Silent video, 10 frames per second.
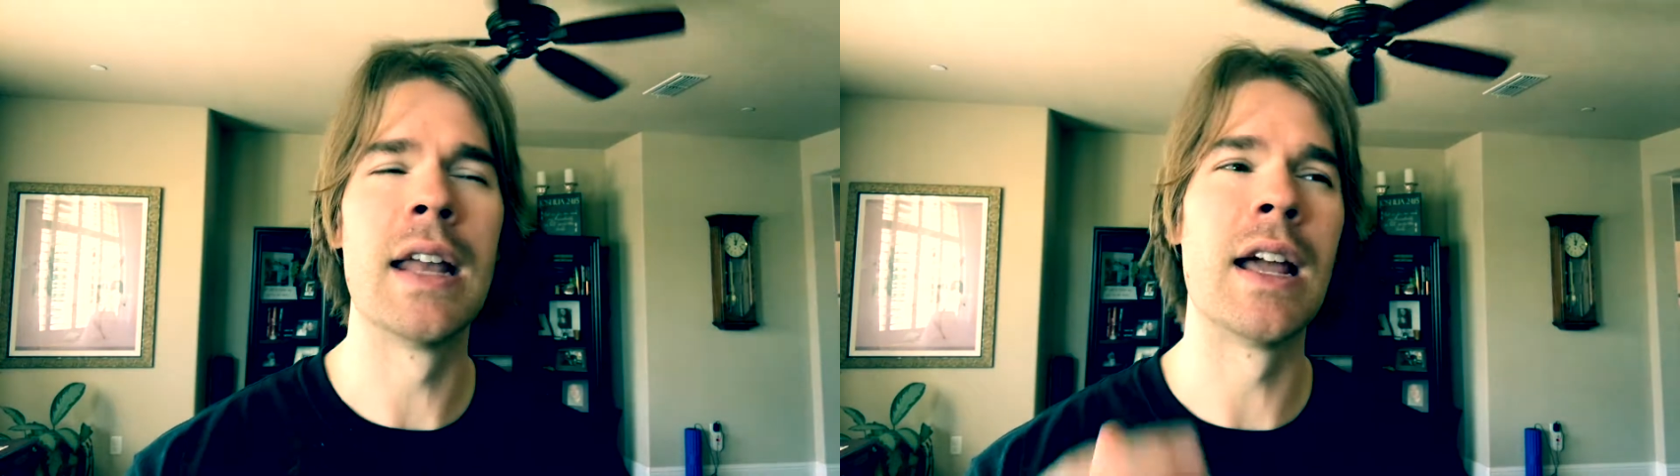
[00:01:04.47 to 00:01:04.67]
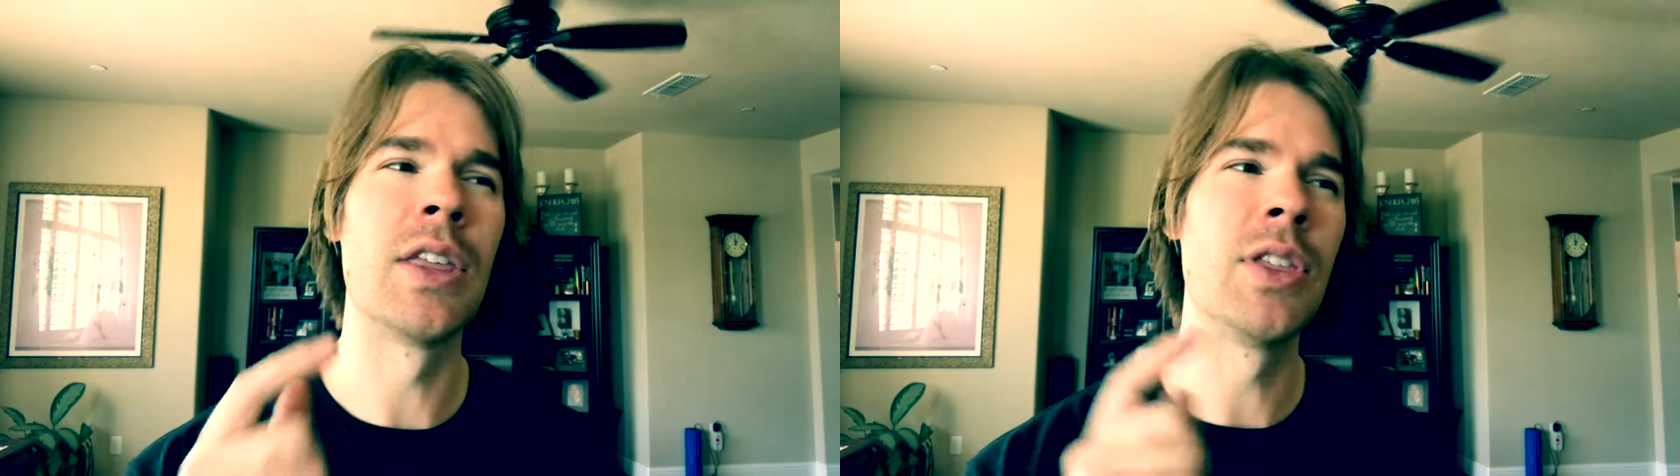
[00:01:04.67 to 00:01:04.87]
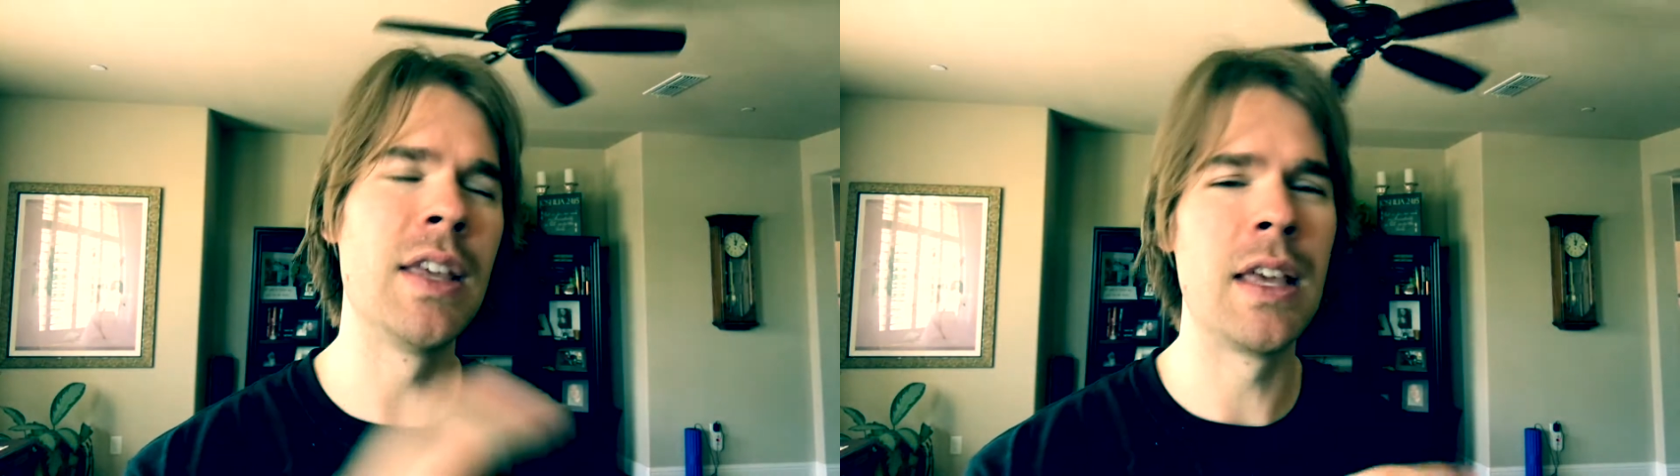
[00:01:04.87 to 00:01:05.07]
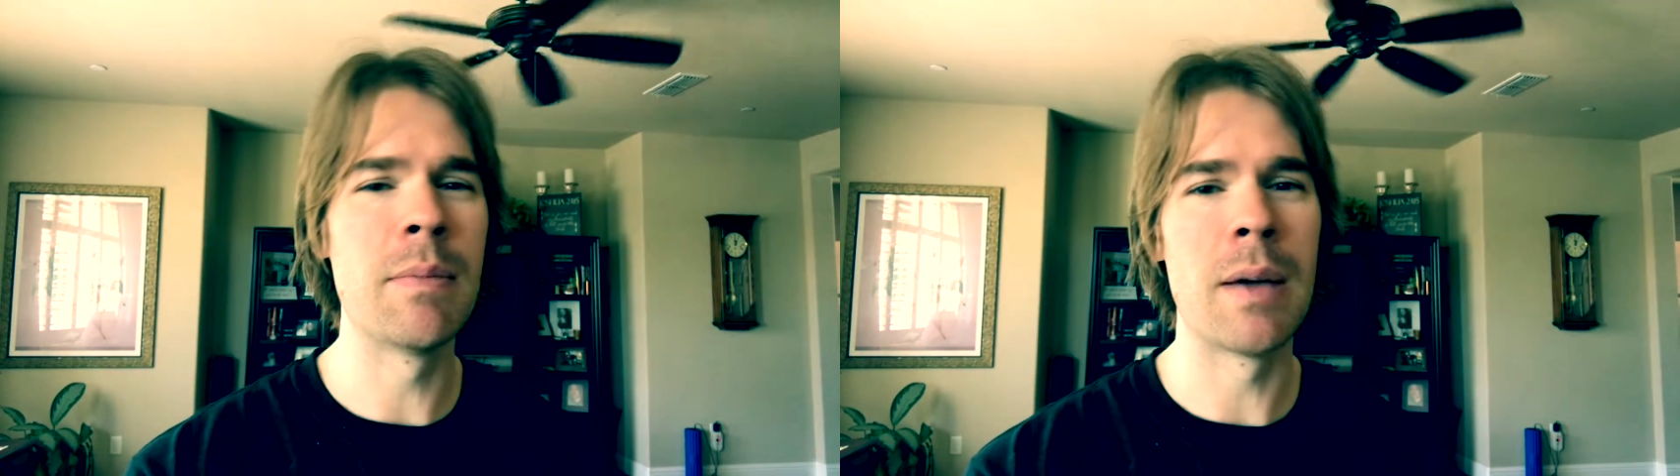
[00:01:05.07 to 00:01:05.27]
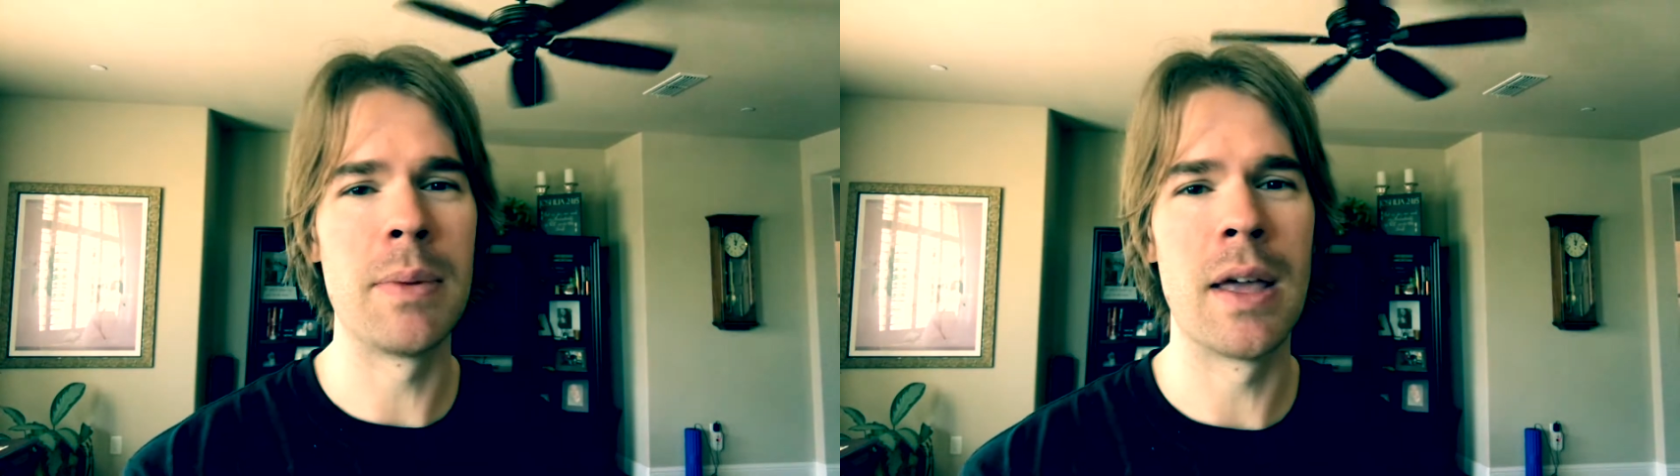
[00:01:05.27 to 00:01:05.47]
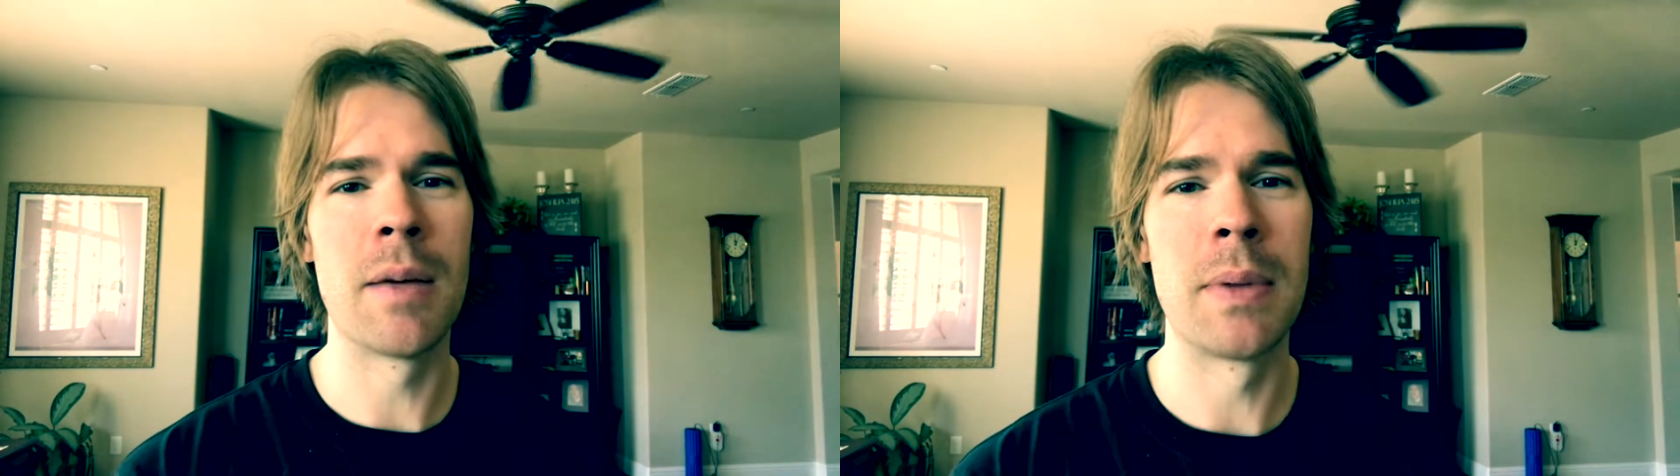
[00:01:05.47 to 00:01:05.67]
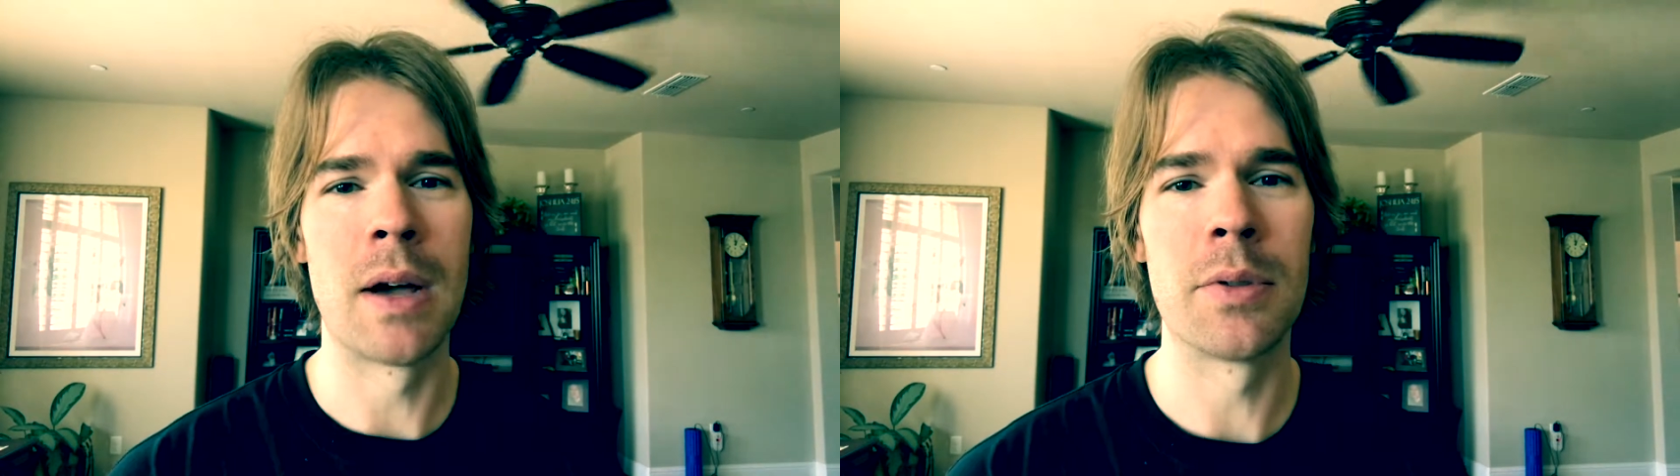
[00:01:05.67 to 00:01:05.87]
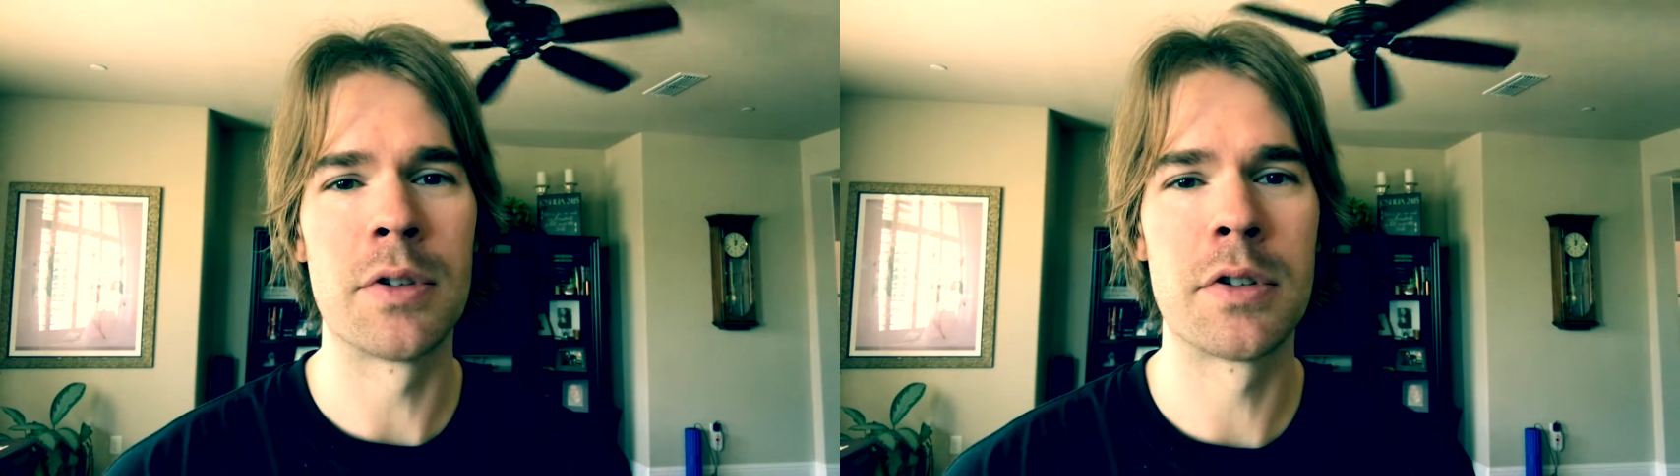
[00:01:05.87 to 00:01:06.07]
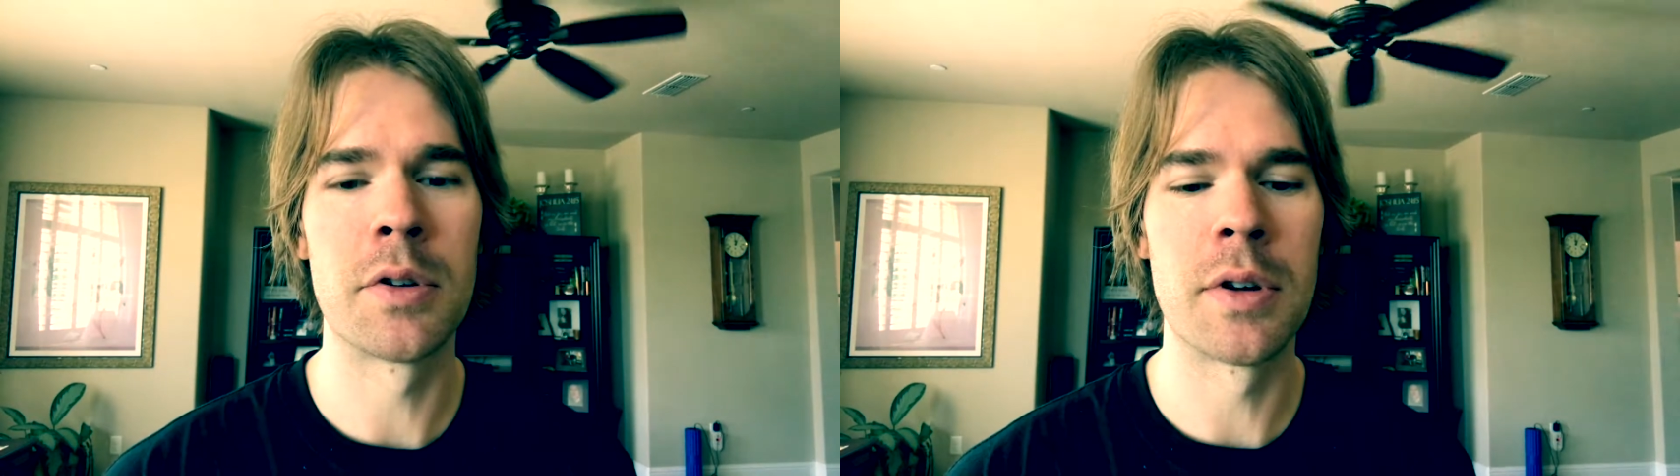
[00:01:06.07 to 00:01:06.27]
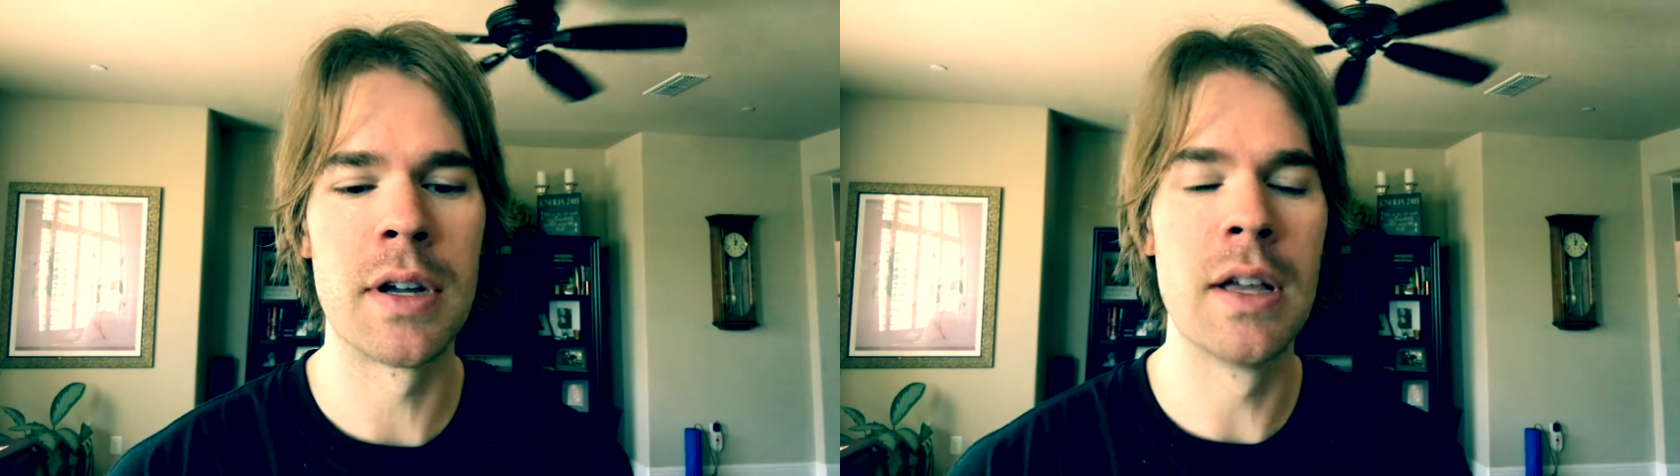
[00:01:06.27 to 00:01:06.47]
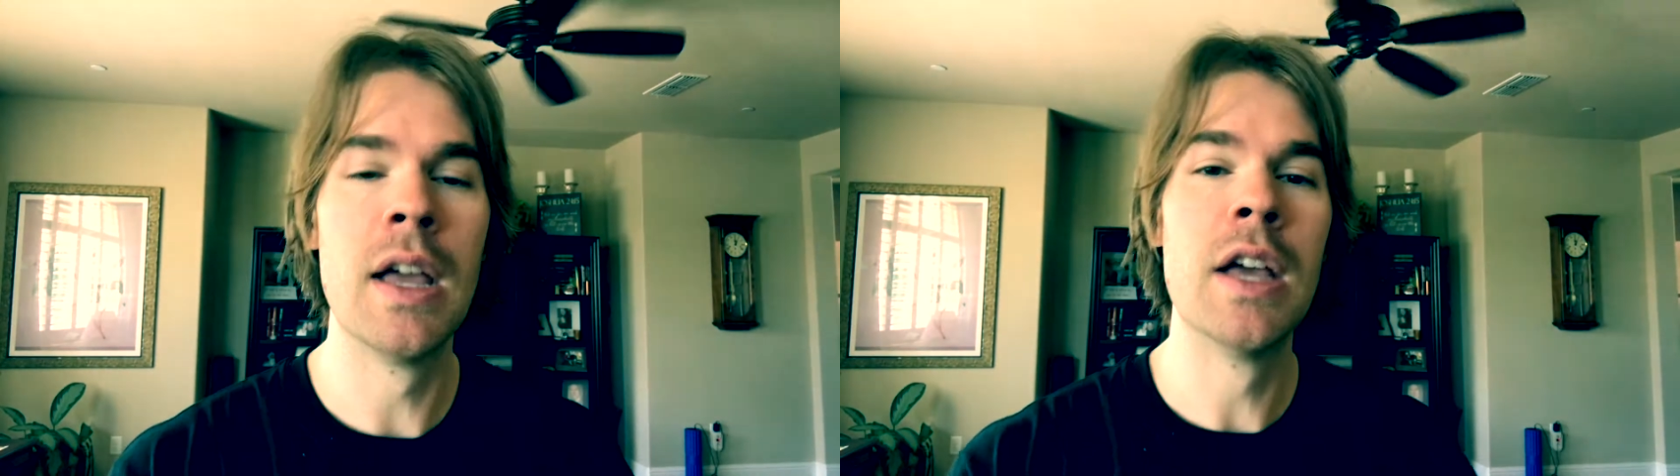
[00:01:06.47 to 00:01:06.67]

and I think he might be helping out with the story,